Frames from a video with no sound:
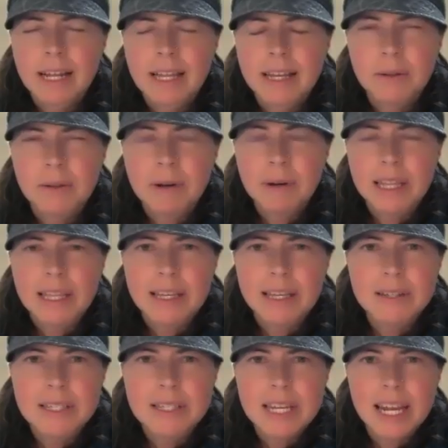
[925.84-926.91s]
like the way that
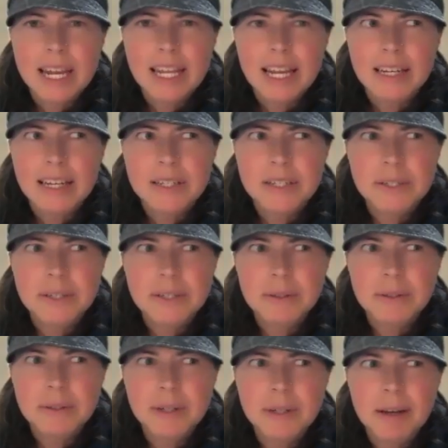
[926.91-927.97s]
you said that
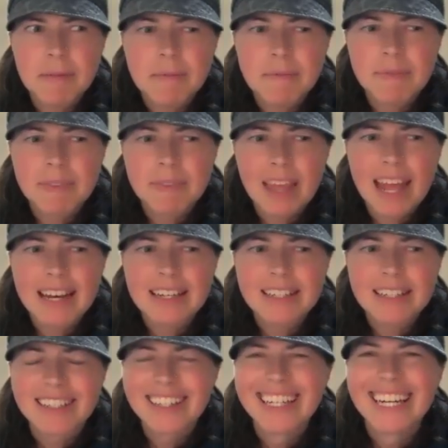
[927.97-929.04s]
too. And
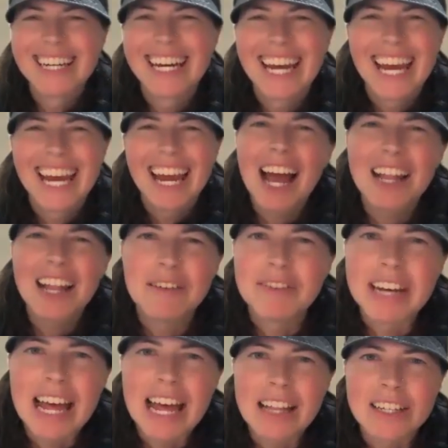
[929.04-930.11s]
I love
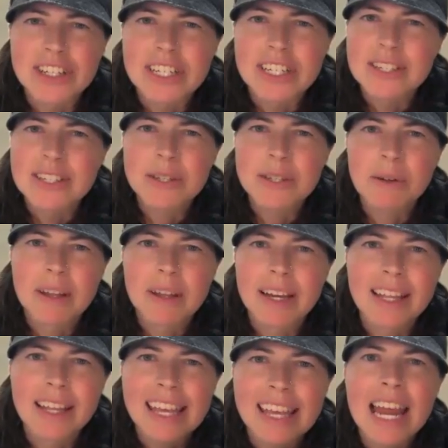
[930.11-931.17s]
analogies. So
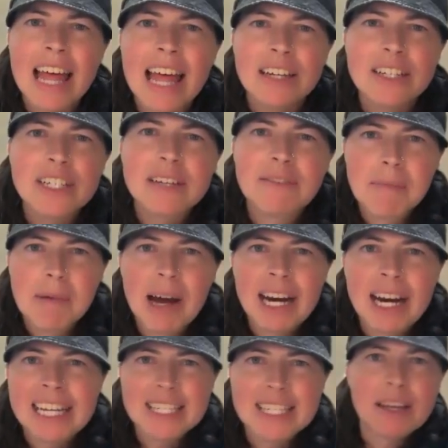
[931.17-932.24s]
the analogy of our
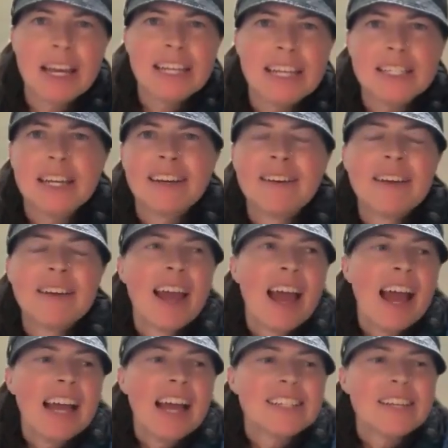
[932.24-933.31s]
body as a
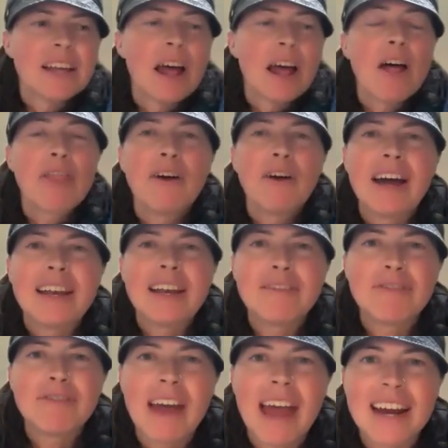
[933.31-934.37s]
thought
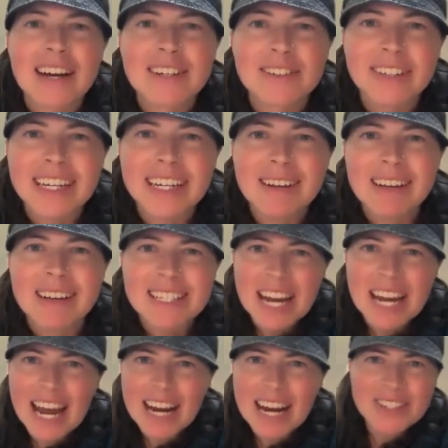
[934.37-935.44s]
factory, as
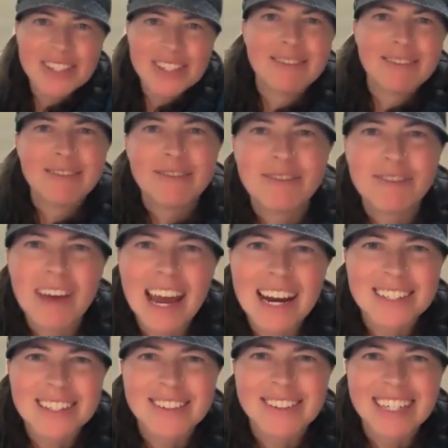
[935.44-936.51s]
an action
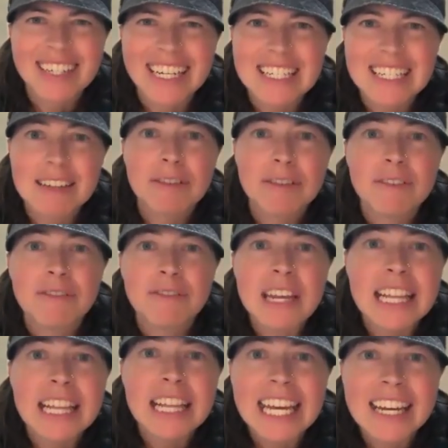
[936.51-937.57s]
factory, as a
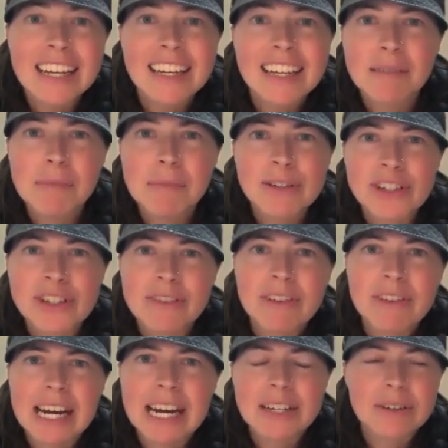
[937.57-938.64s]
feeling, emotion
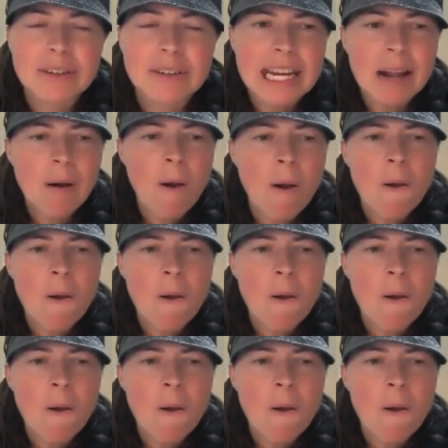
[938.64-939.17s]
factory,